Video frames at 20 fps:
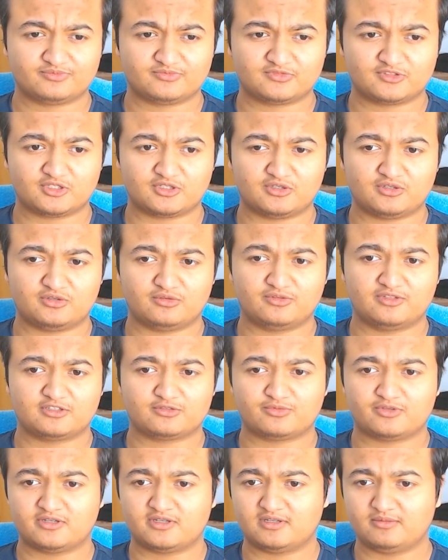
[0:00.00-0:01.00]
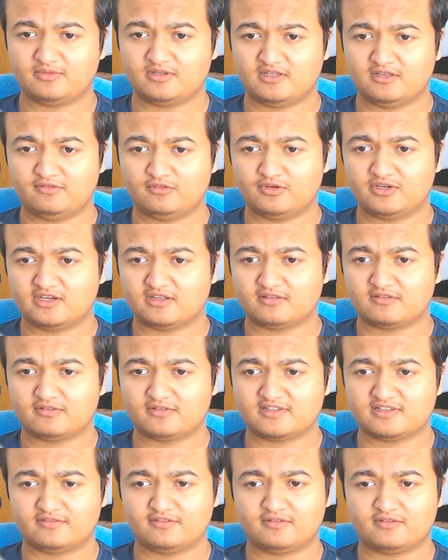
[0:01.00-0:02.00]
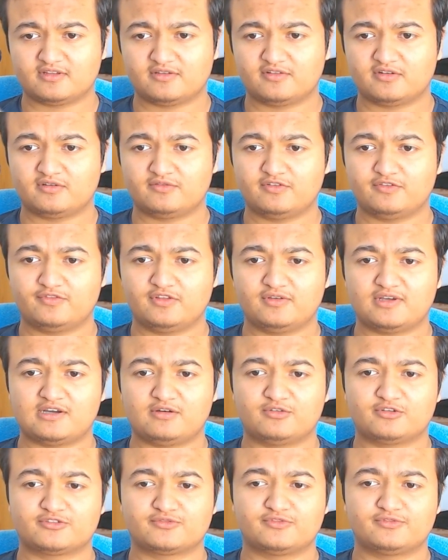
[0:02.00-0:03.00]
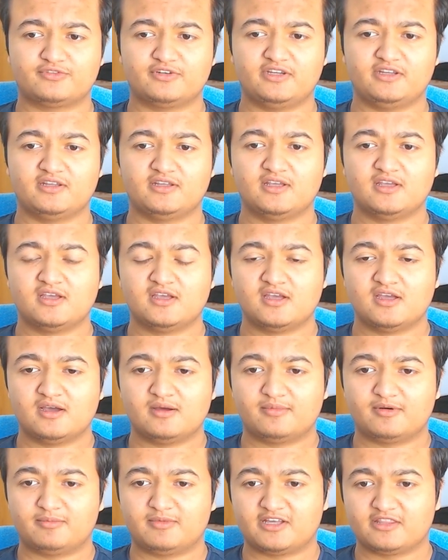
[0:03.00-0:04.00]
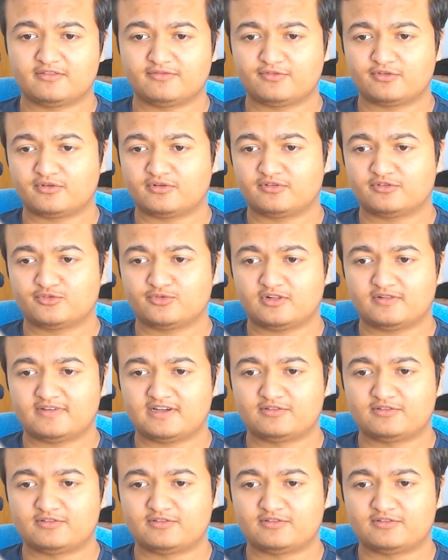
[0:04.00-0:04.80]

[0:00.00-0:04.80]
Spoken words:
So this one, I believe you get 750 hours for free per month for 12